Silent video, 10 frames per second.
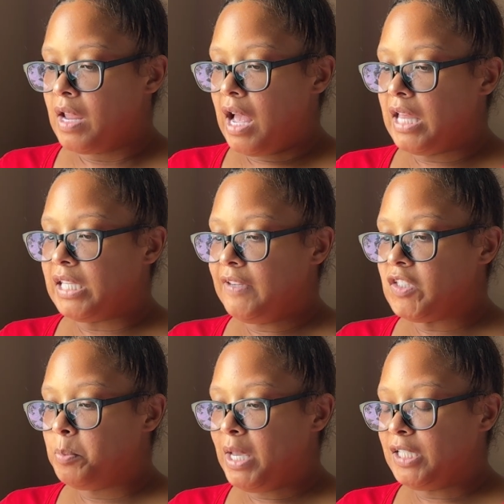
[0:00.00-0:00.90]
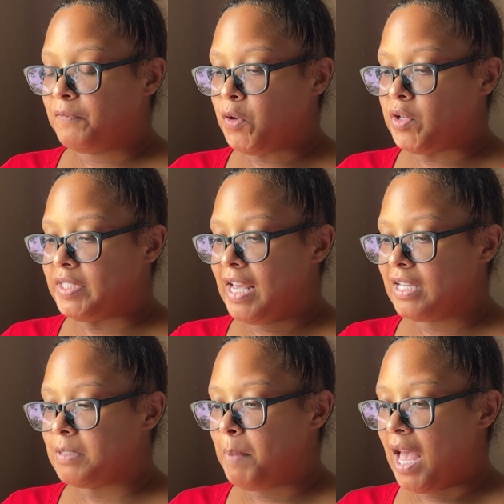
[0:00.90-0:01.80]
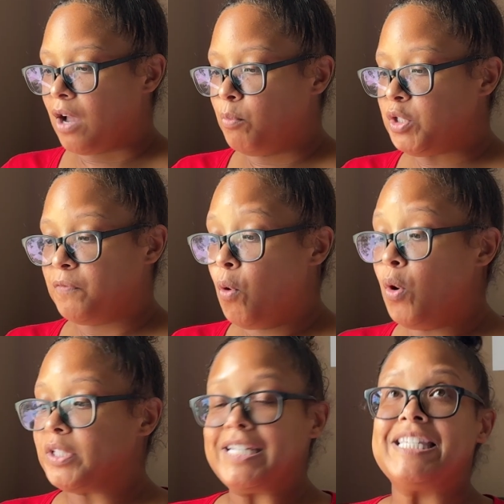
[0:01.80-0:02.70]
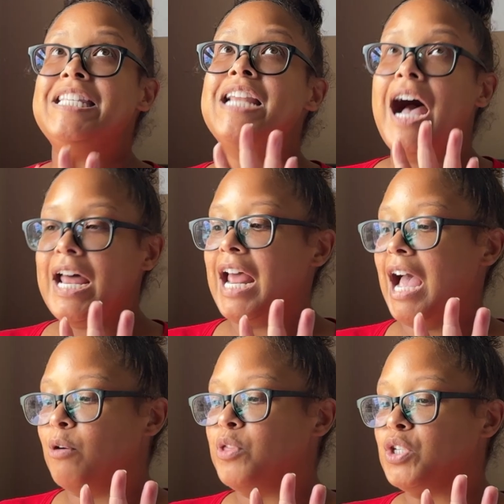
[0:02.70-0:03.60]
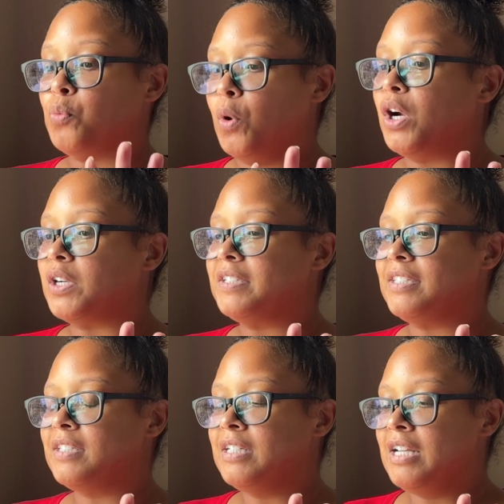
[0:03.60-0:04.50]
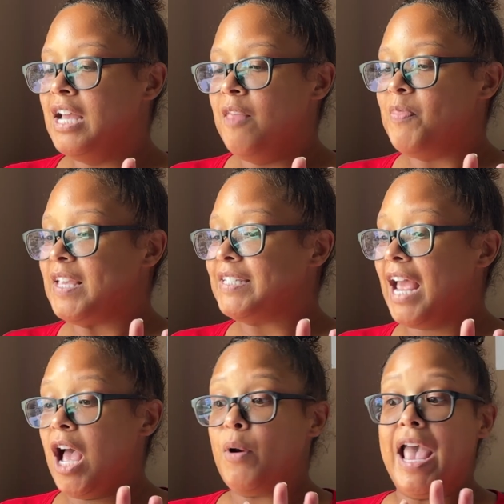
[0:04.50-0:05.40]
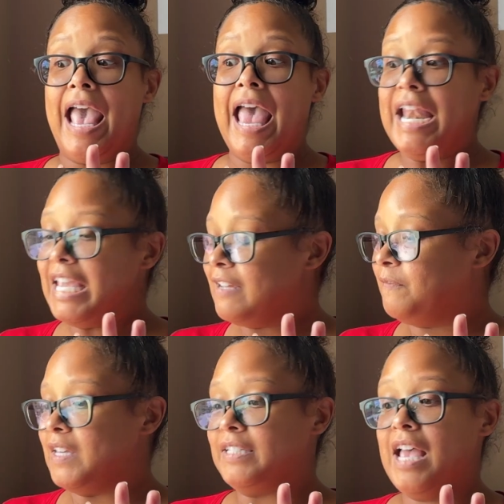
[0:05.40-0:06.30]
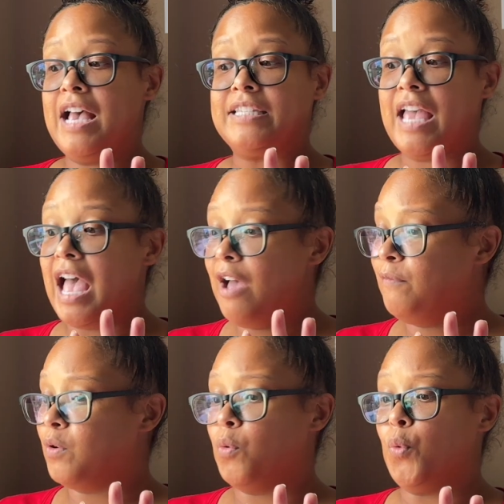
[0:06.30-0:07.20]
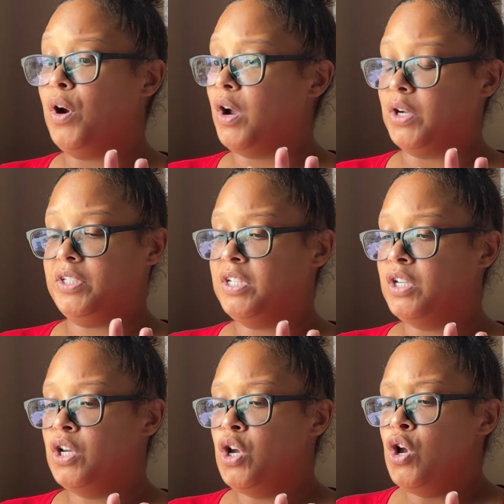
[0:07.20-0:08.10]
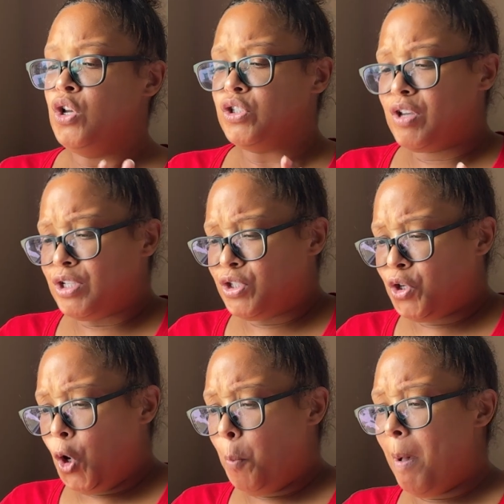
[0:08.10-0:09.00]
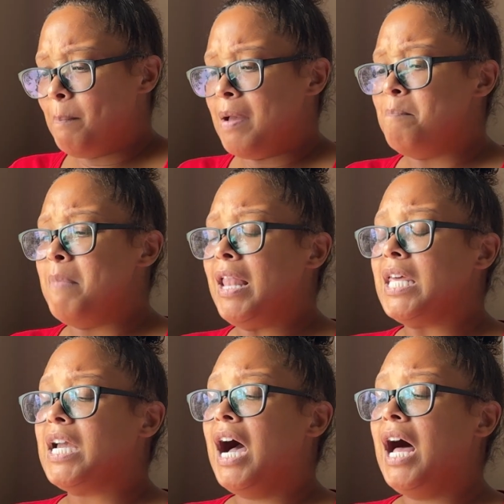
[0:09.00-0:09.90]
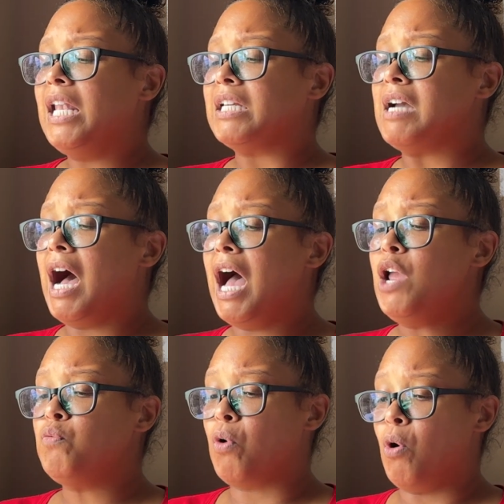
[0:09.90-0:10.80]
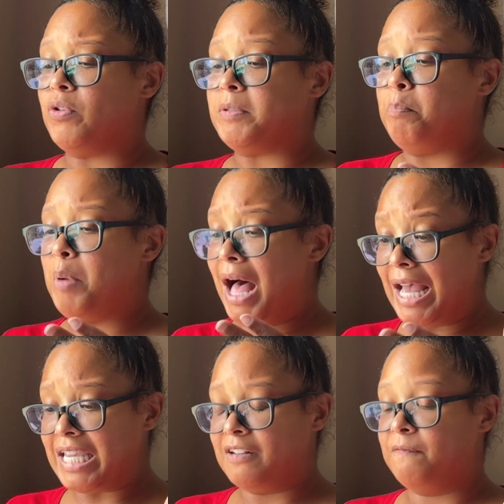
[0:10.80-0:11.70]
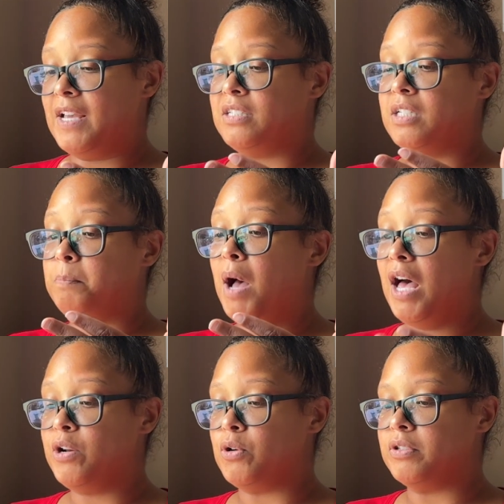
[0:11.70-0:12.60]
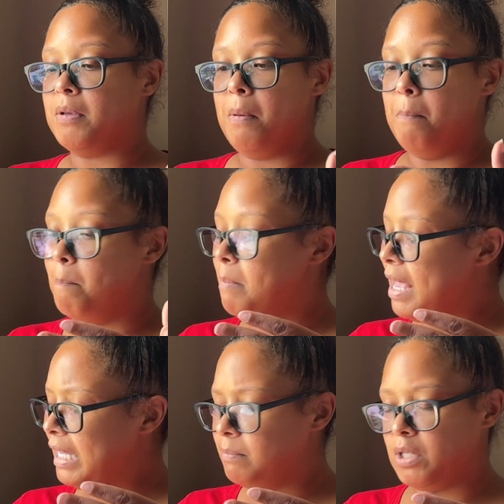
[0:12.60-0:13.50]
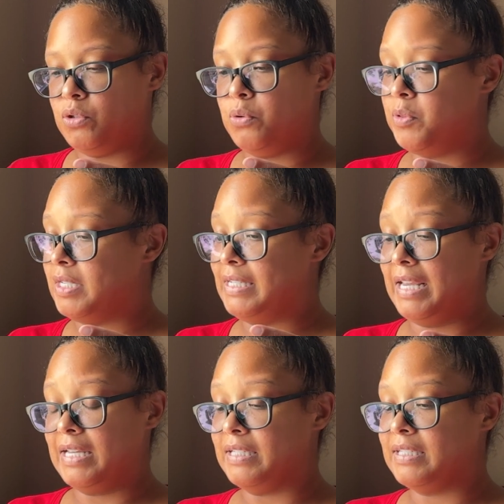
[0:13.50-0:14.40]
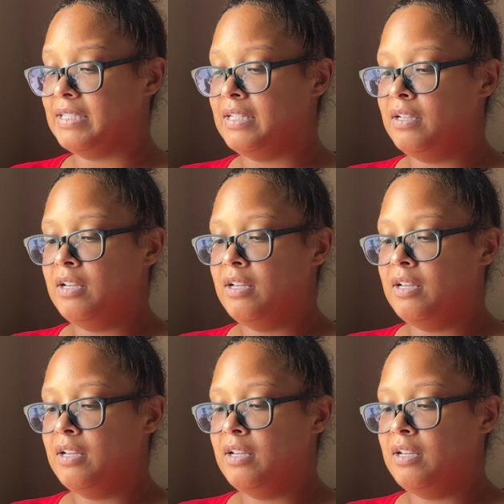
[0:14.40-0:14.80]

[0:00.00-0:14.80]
I leave space for you to text back, which of course is not how this works. That's not how any of this has ever worked. So I scoop up my melancholic eye rolls, bug-infested puddles, make me do the dance.